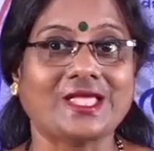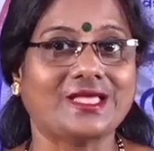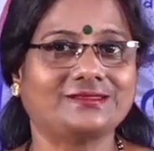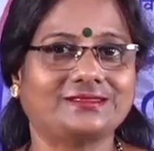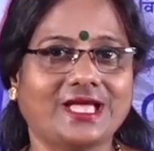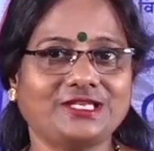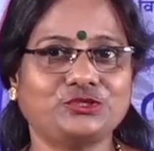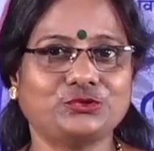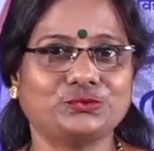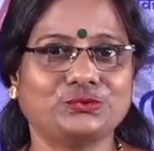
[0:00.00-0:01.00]
And that
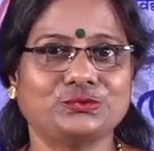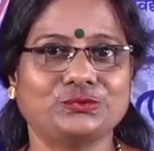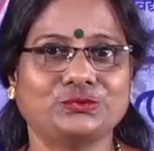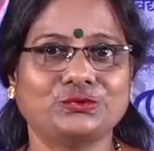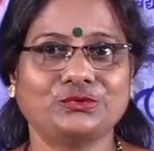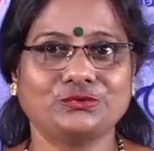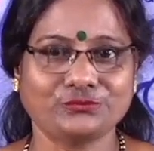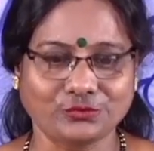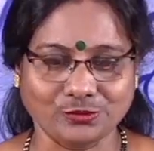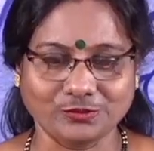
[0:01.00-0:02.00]
too
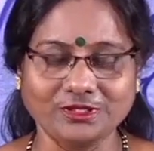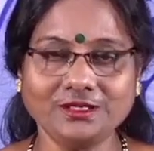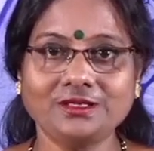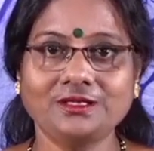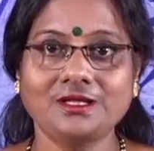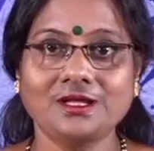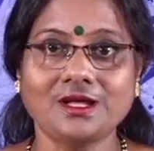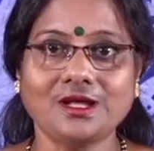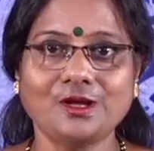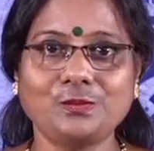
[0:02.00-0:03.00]
from the
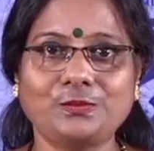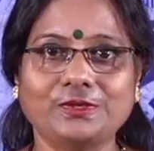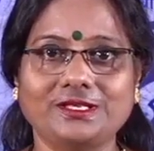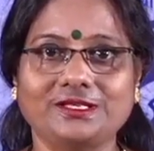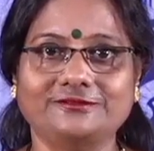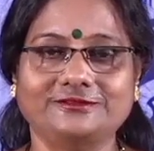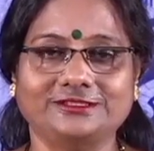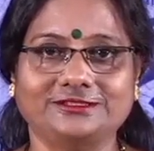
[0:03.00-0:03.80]
upper level.